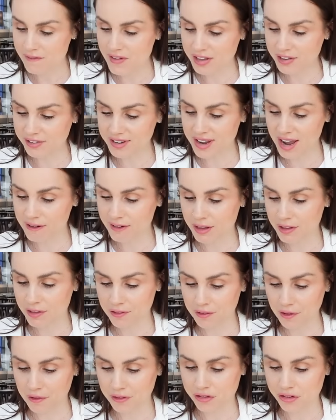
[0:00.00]
vegetarian
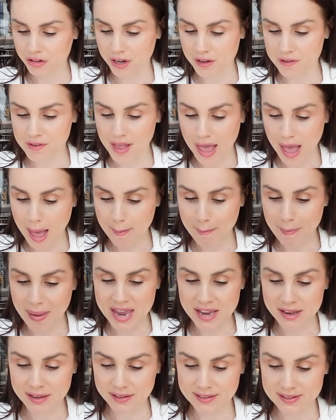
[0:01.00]
sausages,
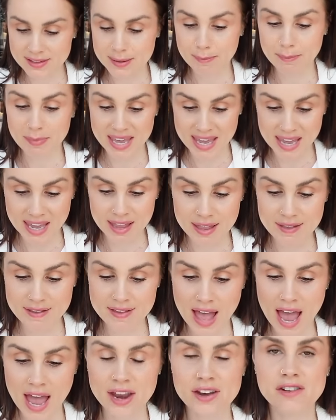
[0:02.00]
baked
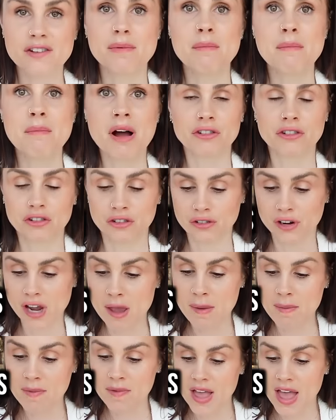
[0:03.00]
beans and
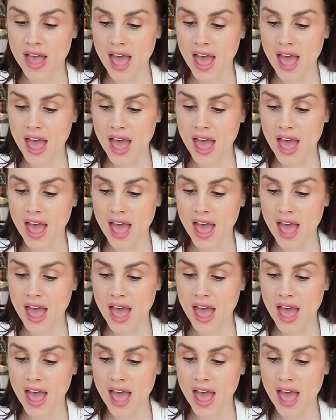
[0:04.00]
mushrooms.